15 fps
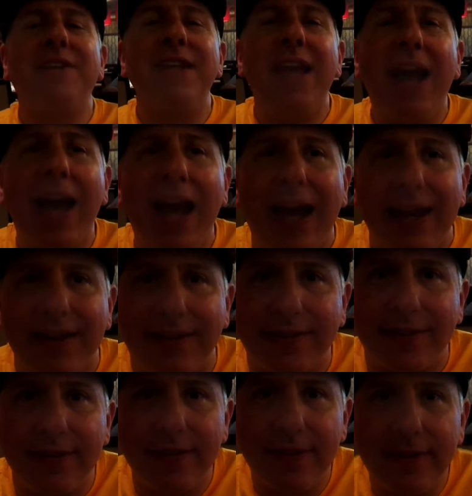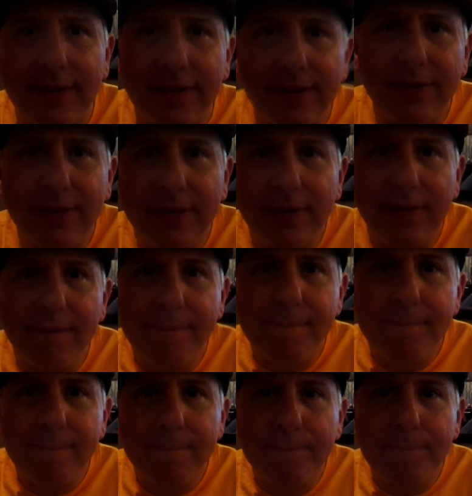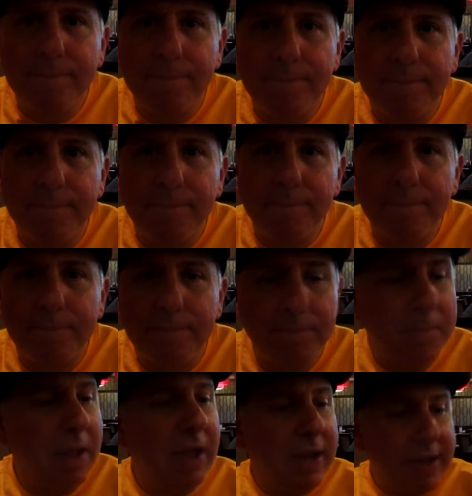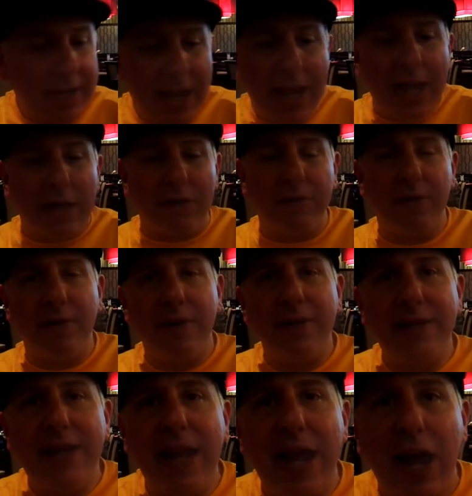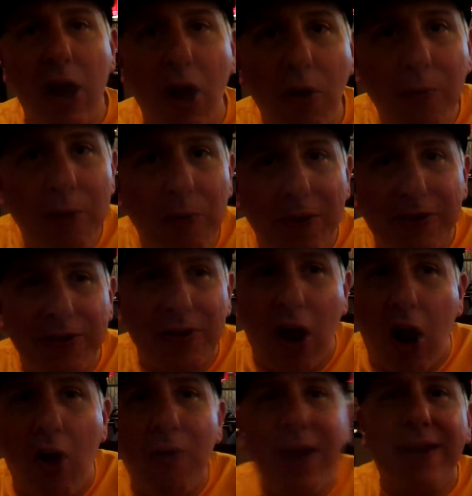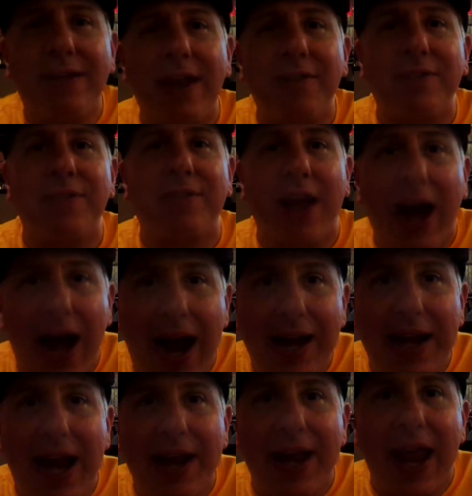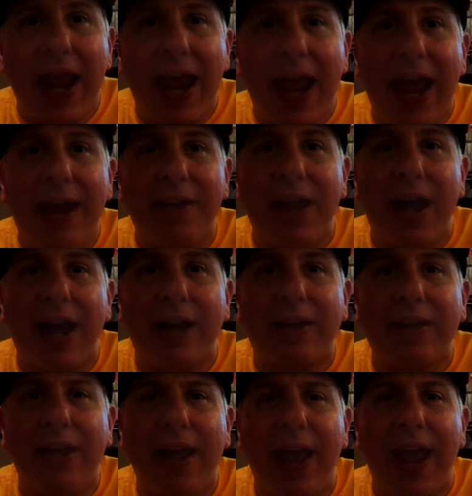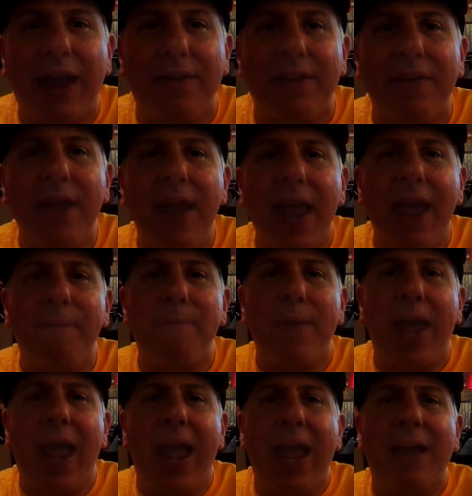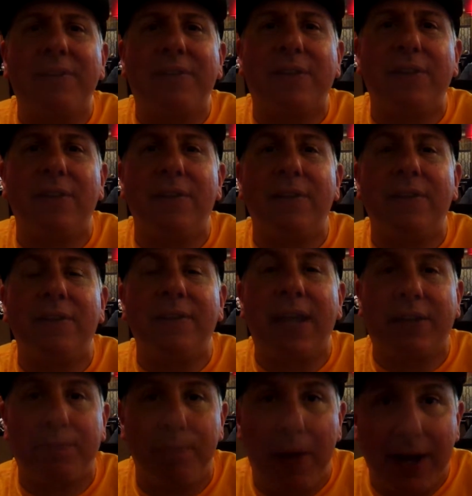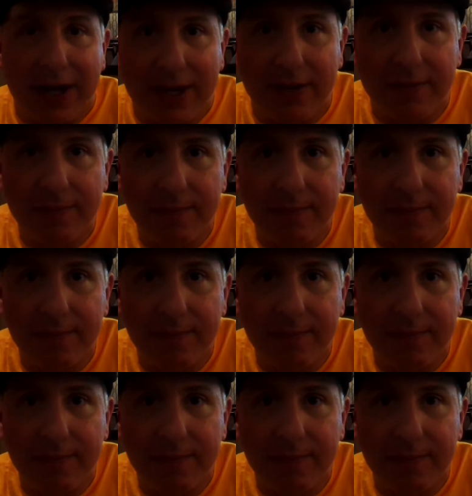Plus, he hides. But why doesn't he do that? He'd be better off doing the Jerry Lewis telethon. Yeah. I like that. Yeah, all he wants, all he does is hide and and uh, and and, and collect money.